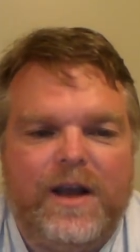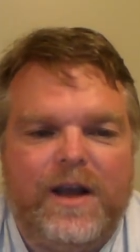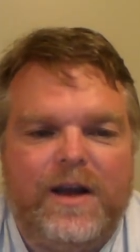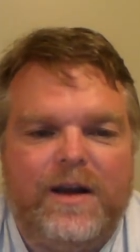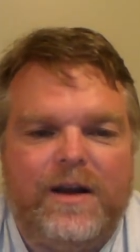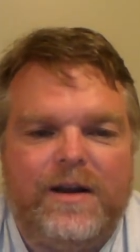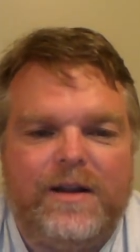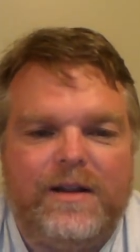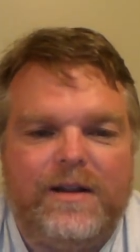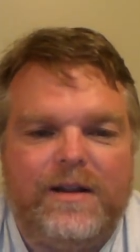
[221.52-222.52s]

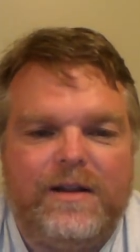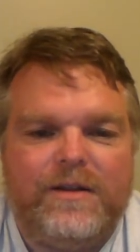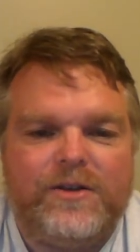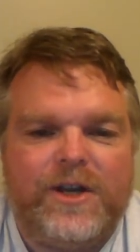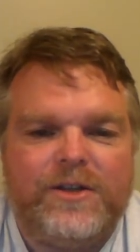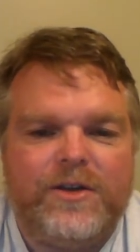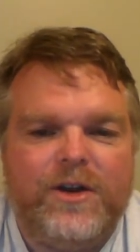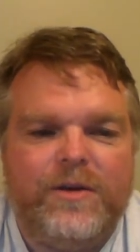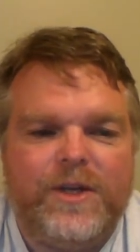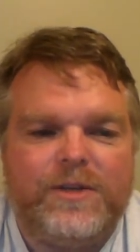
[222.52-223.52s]
Uh, there's also
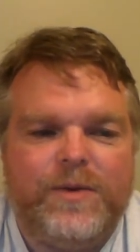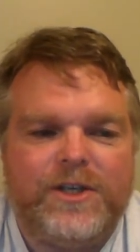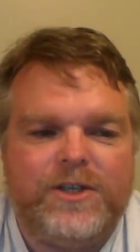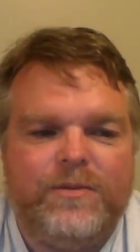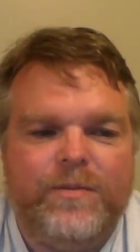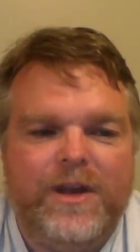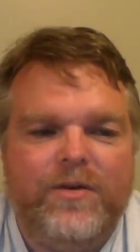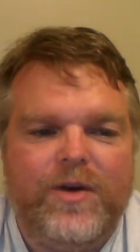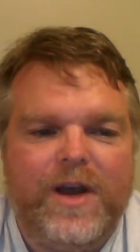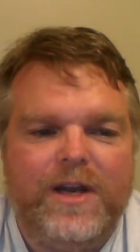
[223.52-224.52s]
going to be a special
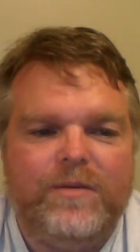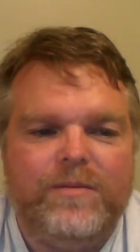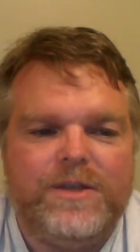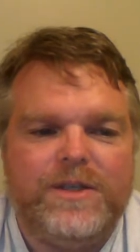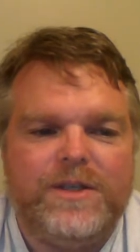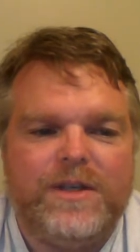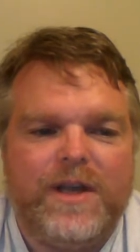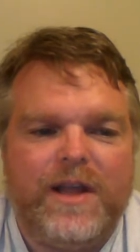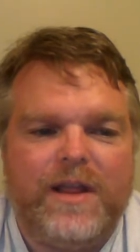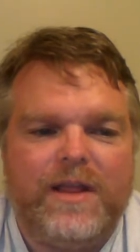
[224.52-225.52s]
menu items
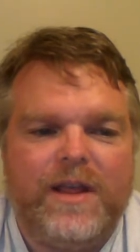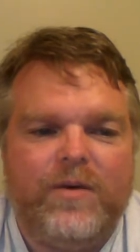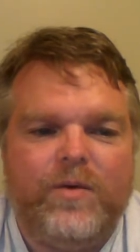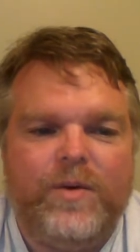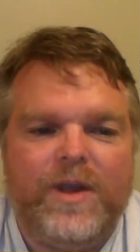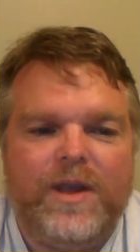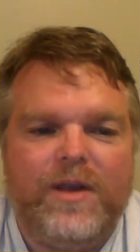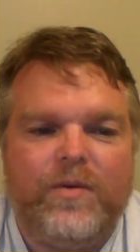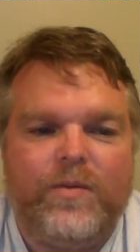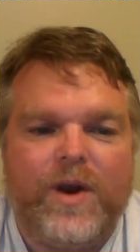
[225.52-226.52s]
that will
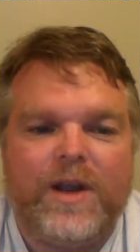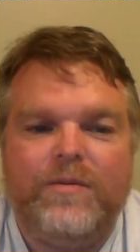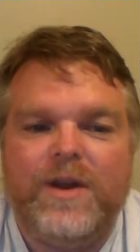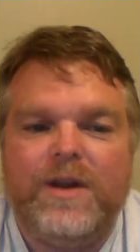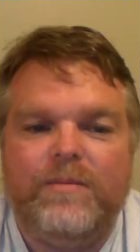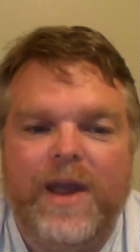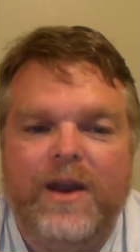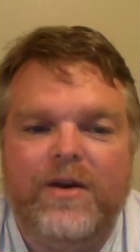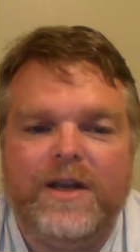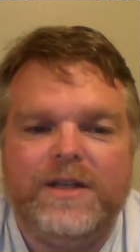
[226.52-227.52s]
be recommended
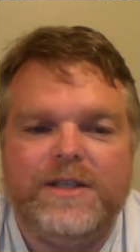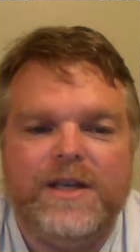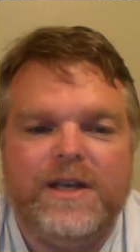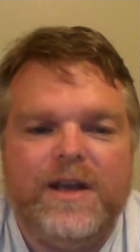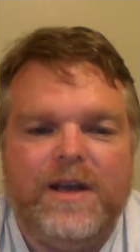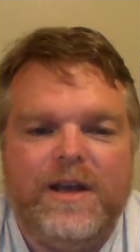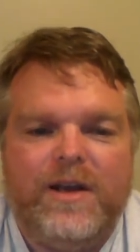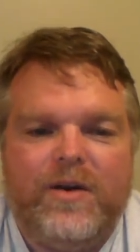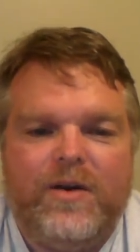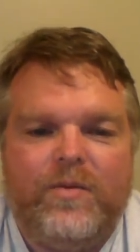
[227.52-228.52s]
pairings.
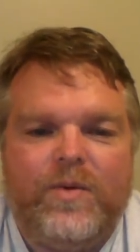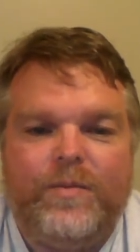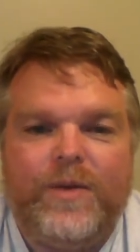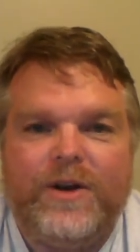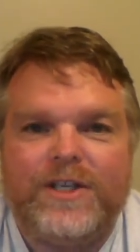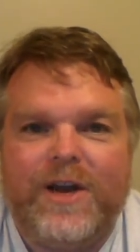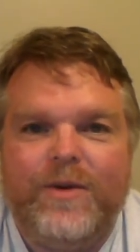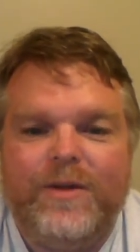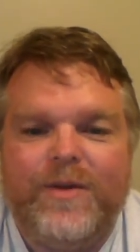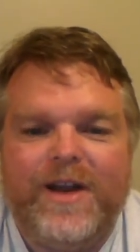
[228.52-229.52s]
What beer's
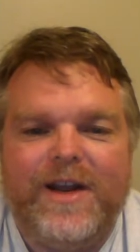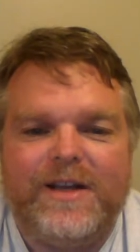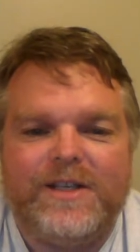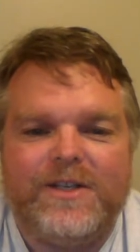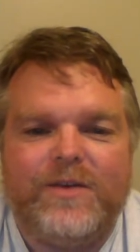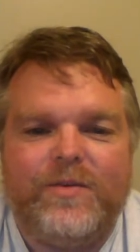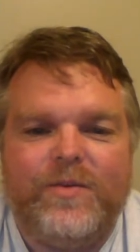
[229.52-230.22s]
coming, you might ask?